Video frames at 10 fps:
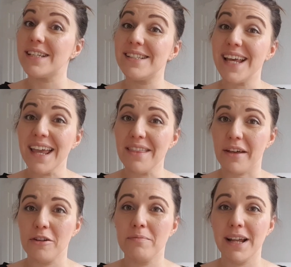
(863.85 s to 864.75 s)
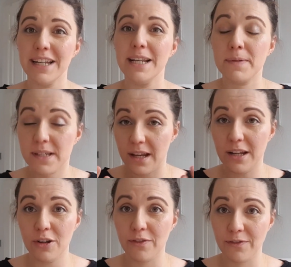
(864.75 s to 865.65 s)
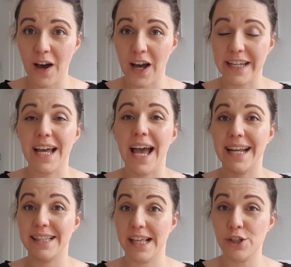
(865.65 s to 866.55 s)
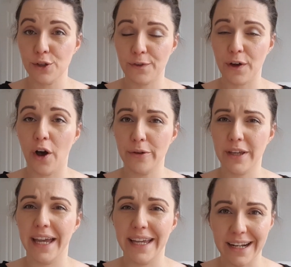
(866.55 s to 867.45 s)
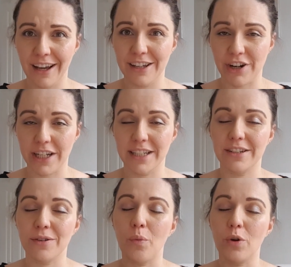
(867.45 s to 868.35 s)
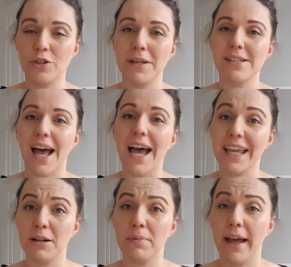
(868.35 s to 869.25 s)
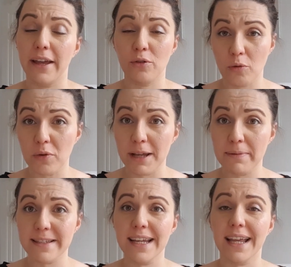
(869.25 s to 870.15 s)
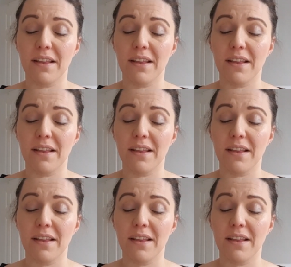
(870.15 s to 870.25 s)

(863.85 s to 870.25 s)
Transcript: Today though, my lips look fine and they do feel okay and hydrated, which means that I can apply a normal lipstick.